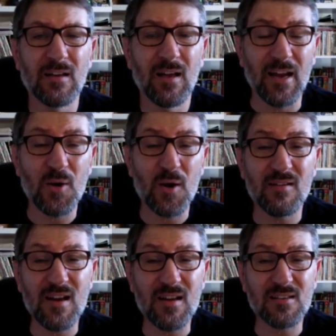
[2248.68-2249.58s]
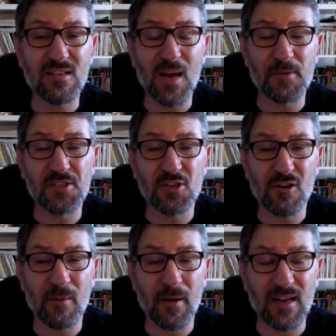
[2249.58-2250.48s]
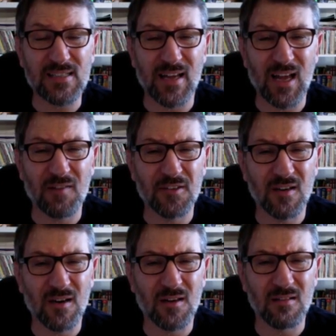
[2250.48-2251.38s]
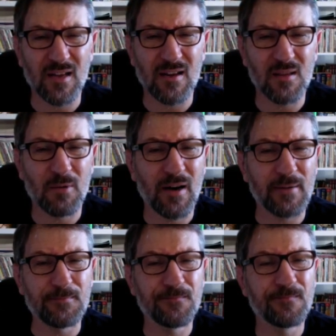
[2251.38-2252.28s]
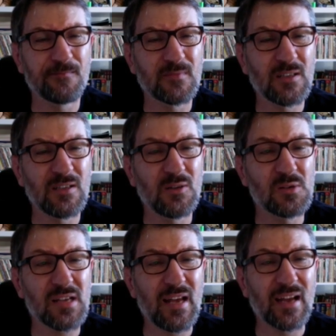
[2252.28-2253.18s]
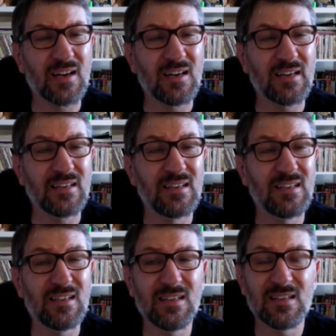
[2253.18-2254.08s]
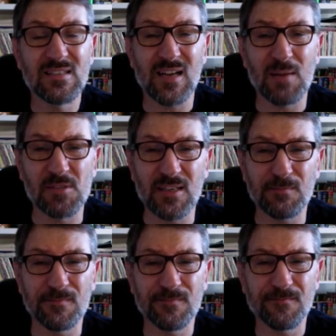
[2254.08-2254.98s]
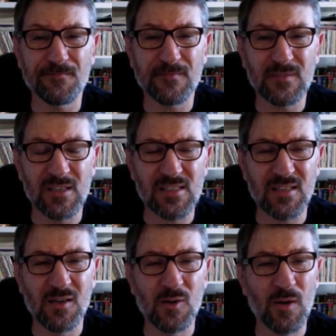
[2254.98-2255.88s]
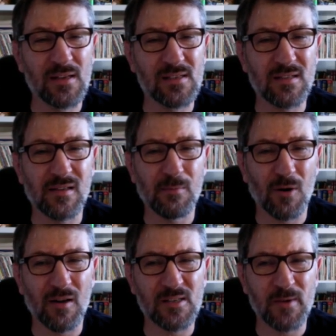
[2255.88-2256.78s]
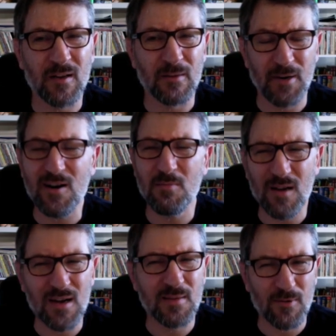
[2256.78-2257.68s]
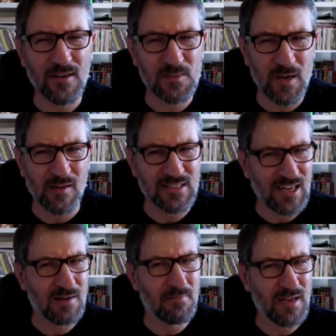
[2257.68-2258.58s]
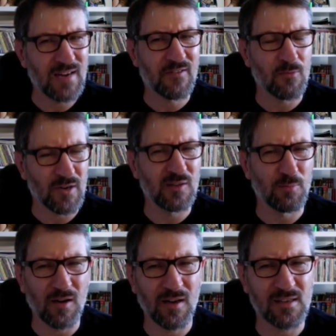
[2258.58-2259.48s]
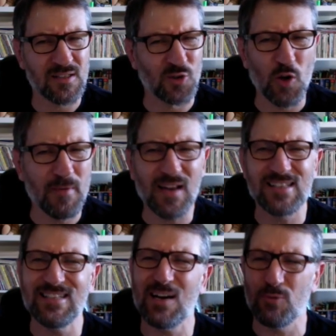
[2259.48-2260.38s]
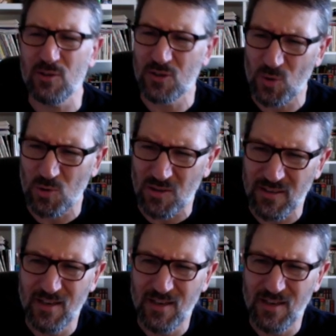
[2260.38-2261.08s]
Anyway, the lady on top is trying to pass the half guard. The lady on the bottom is hanging on. Time's up. Let's see who wins the bronze medal. And bear in mind, the bronze medal is not made from real bronze. The gold medal is not real gold.